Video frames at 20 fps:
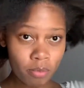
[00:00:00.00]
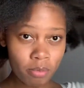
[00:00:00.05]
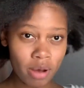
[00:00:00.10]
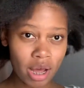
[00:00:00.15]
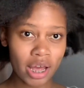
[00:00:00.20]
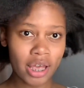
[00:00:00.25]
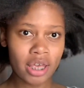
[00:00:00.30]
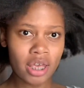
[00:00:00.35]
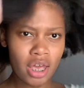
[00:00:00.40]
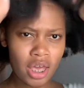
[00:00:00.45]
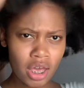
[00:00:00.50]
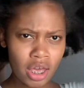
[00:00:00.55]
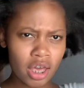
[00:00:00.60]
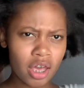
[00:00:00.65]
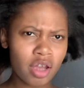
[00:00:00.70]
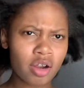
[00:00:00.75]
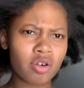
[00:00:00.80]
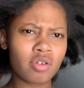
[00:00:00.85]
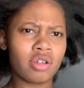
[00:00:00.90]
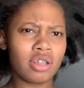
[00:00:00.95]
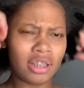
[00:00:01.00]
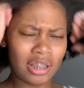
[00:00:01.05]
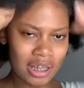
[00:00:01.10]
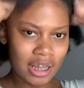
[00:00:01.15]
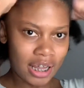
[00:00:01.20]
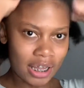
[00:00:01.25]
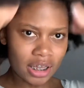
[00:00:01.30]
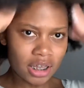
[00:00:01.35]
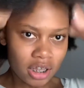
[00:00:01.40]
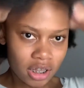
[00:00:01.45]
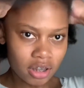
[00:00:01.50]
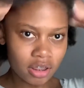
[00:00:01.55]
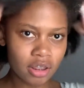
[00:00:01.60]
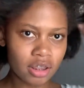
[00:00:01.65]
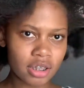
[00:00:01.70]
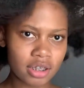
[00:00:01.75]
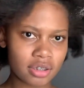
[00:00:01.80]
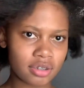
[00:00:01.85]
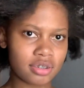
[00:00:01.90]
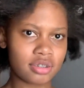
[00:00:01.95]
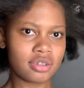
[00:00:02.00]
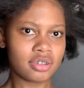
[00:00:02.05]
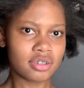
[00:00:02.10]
my hair like this.